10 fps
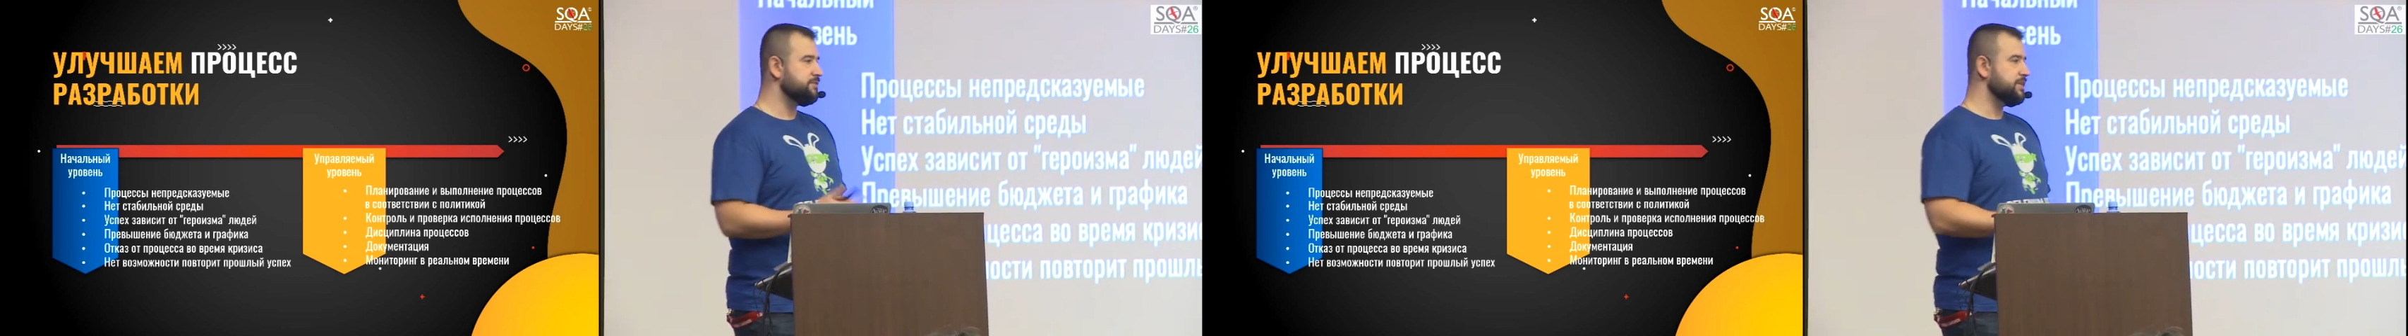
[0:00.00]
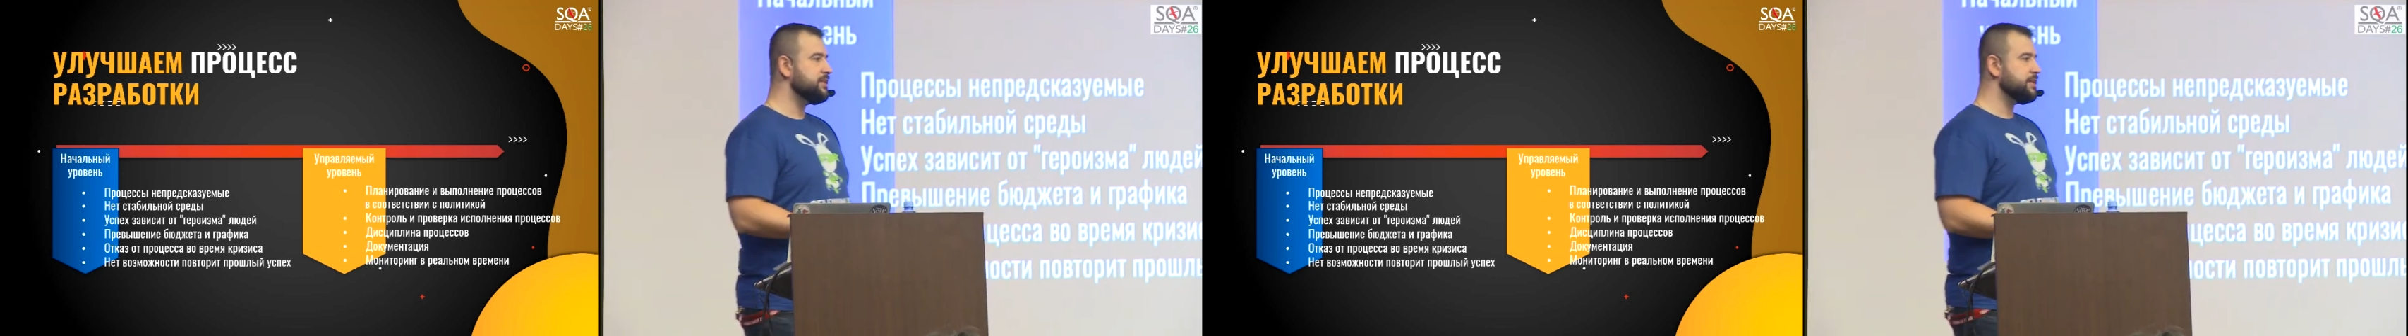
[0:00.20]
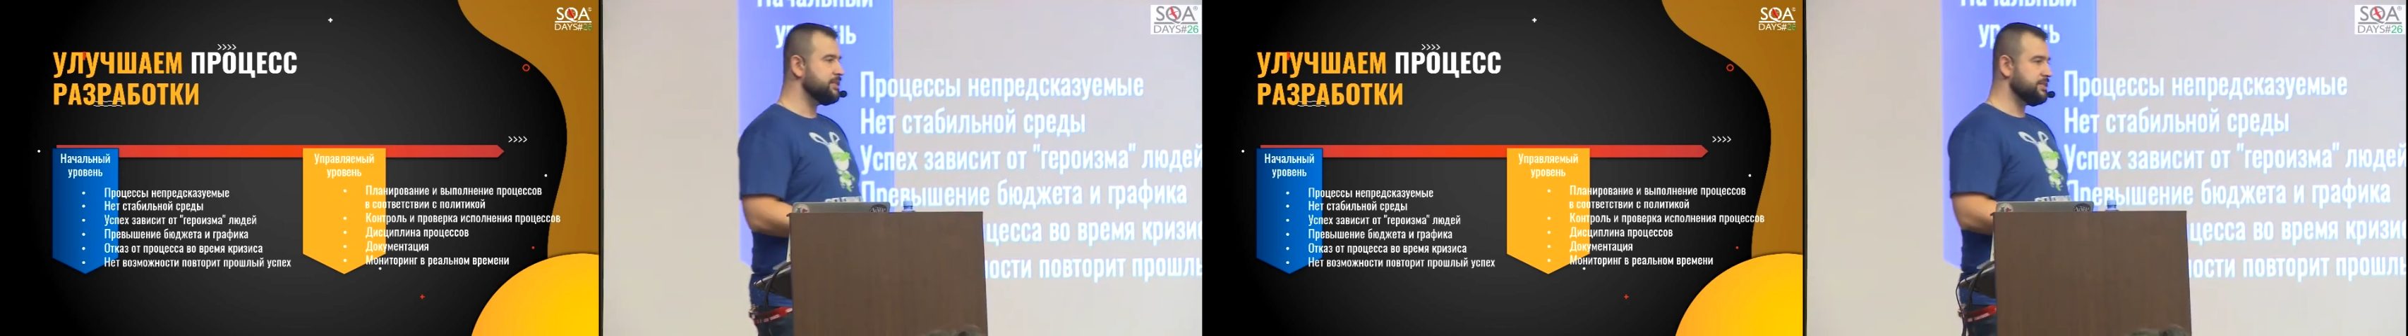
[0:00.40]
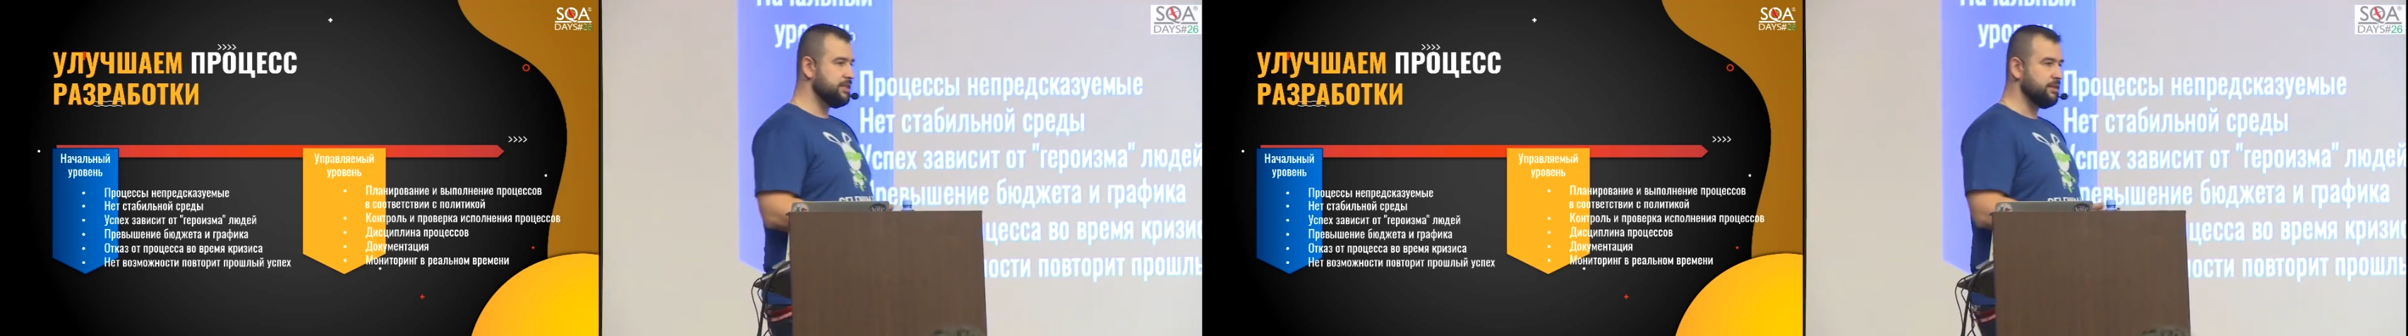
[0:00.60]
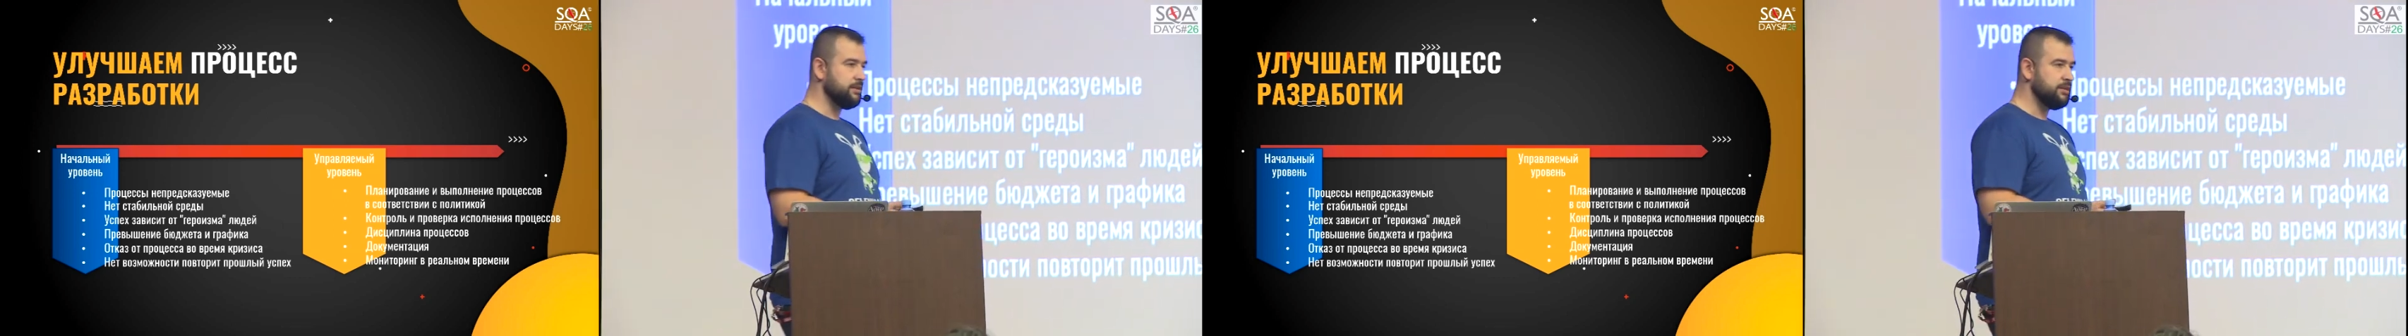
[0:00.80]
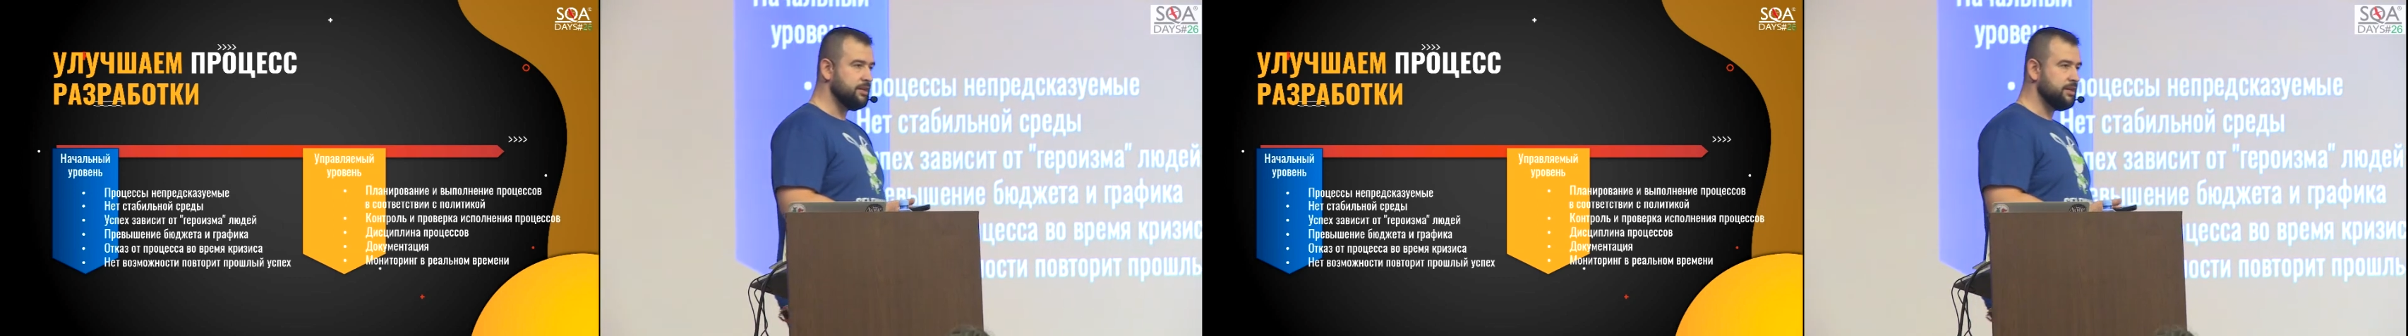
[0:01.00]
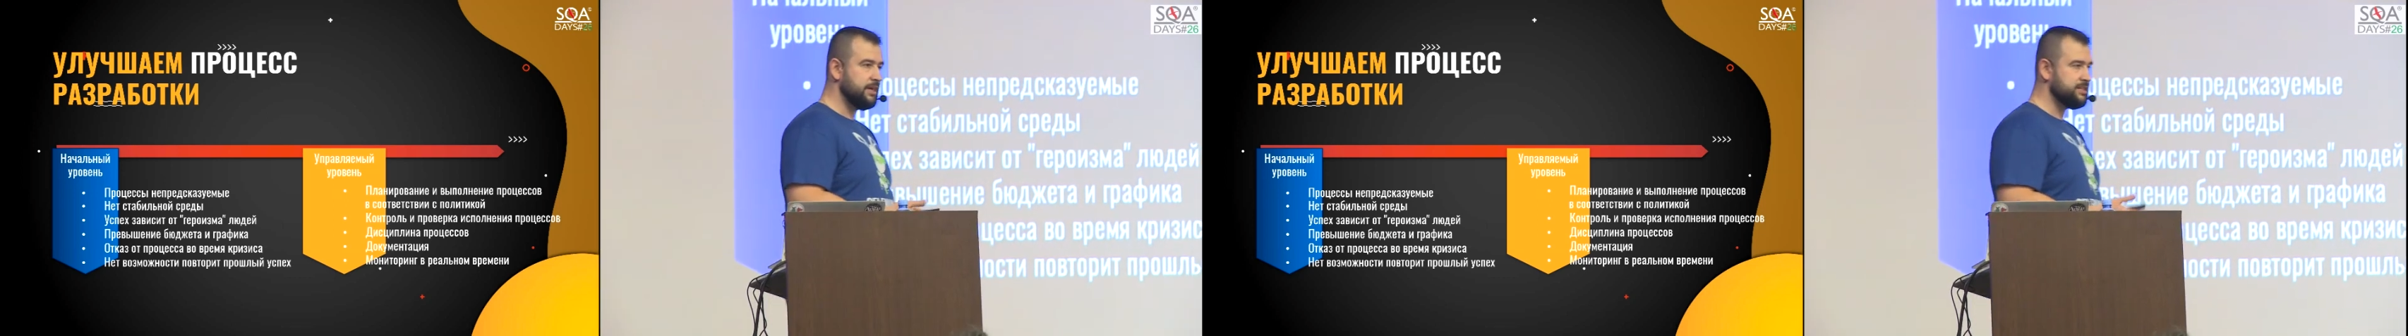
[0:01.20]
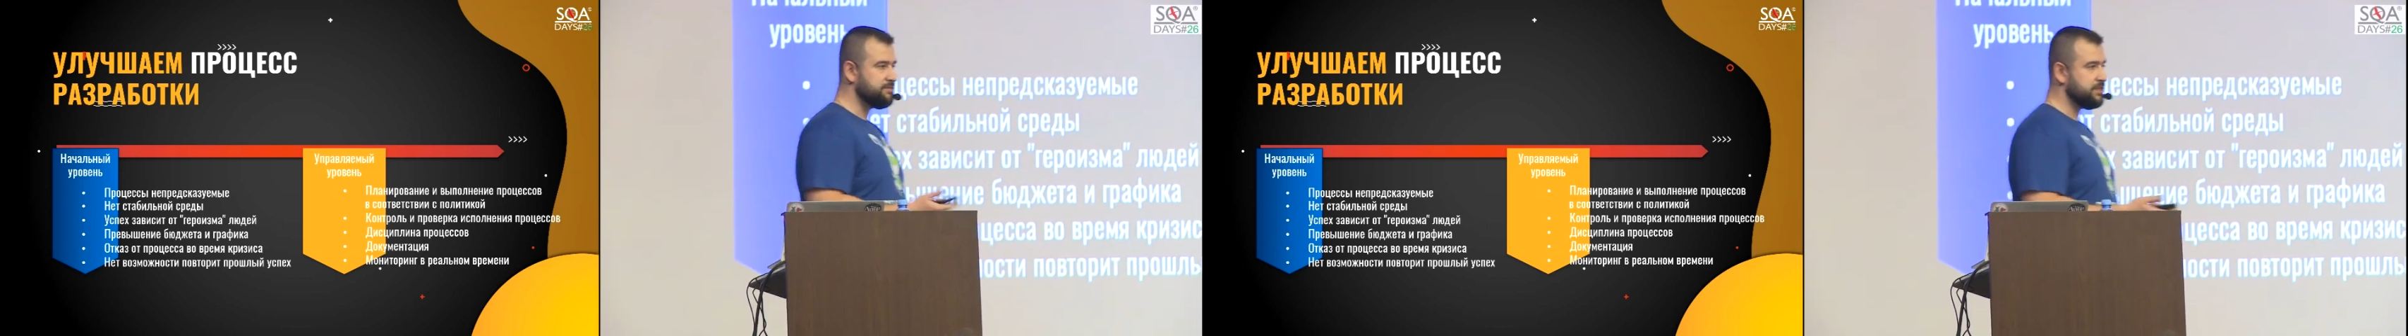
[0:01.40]
and you are not
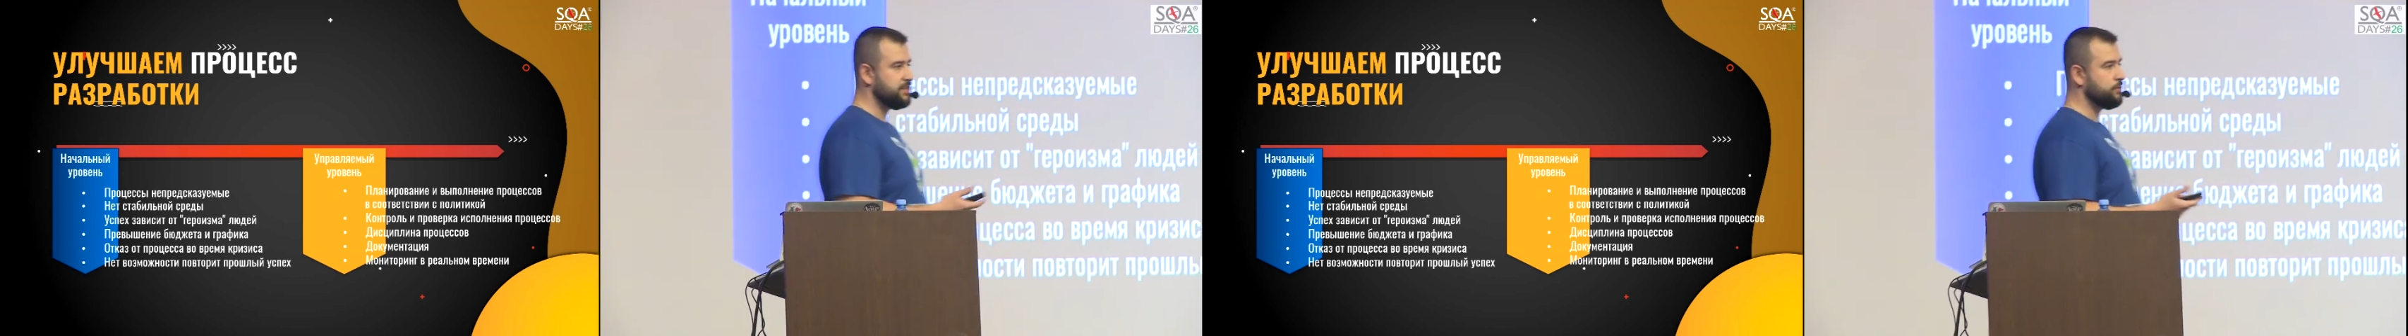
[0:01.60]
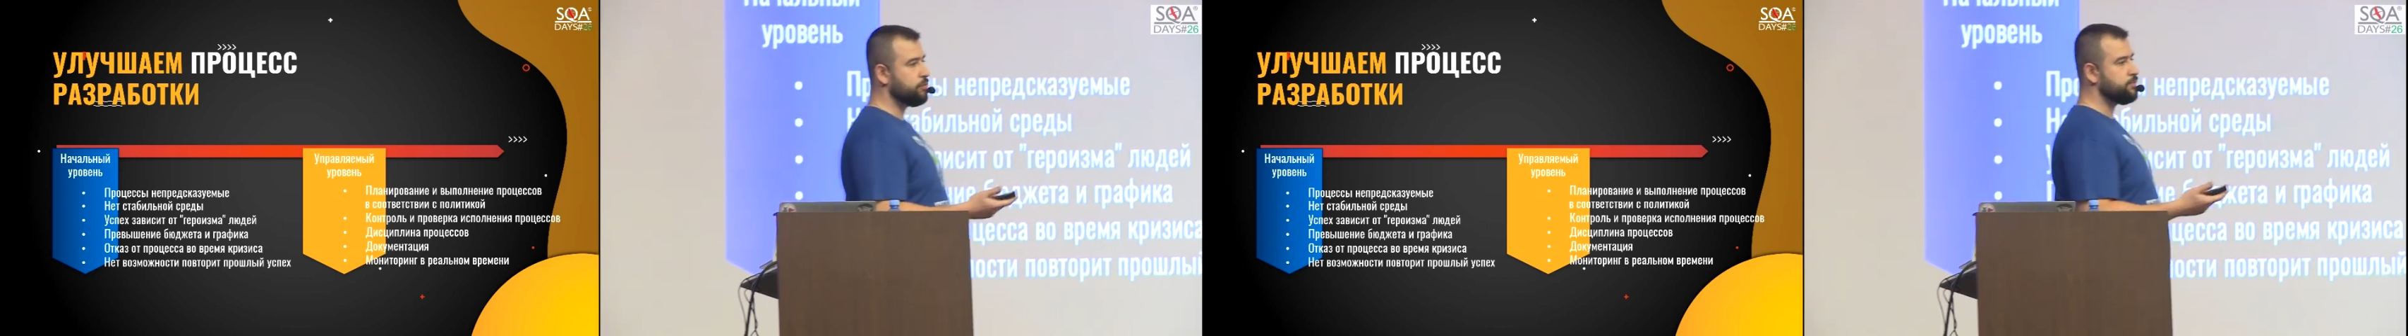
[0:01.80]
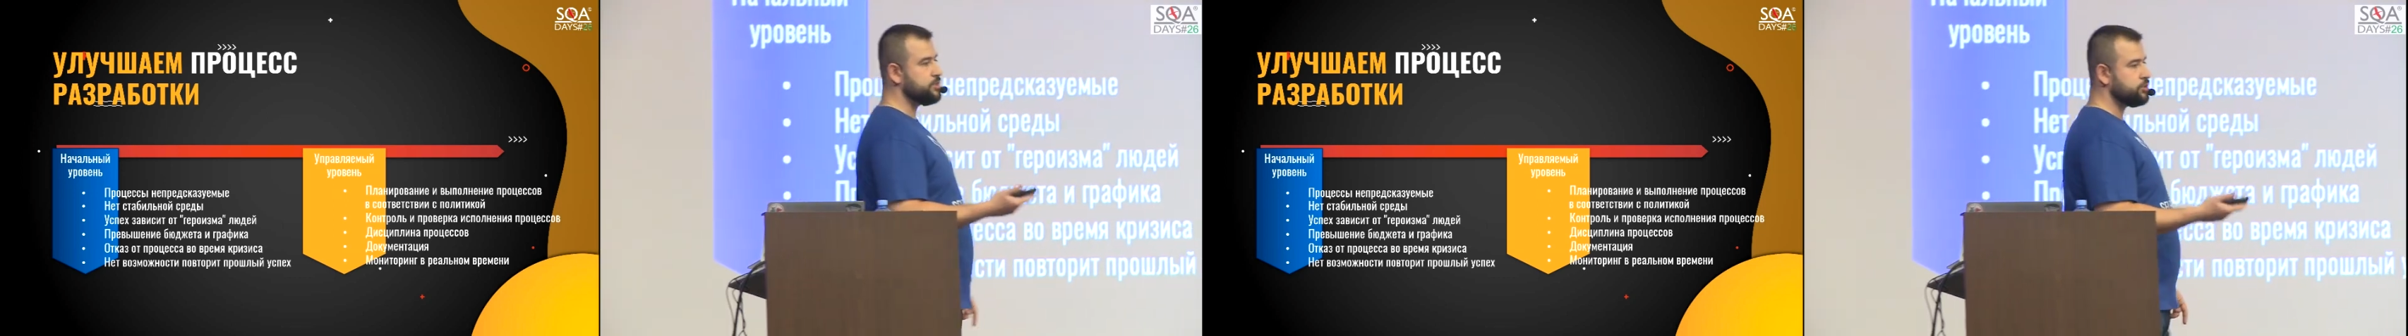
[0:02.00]
able to